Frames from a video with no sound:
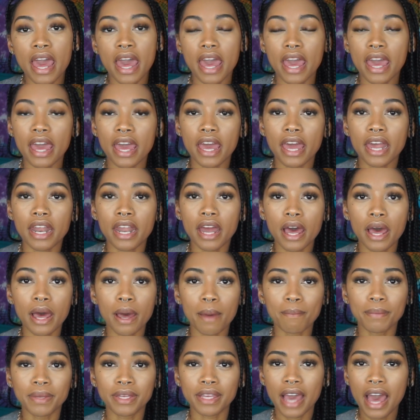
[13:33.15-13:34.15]
And
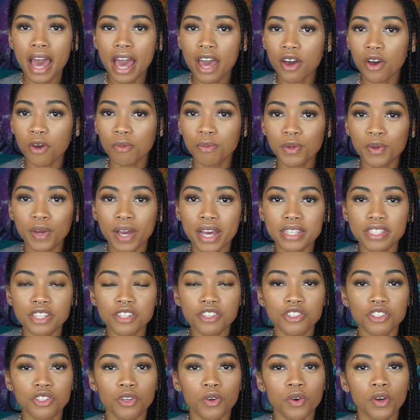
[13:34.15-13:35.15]
yeah, I hope you guys
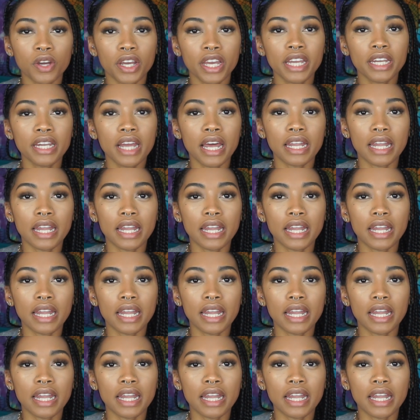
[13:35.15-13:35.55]
enjoyed.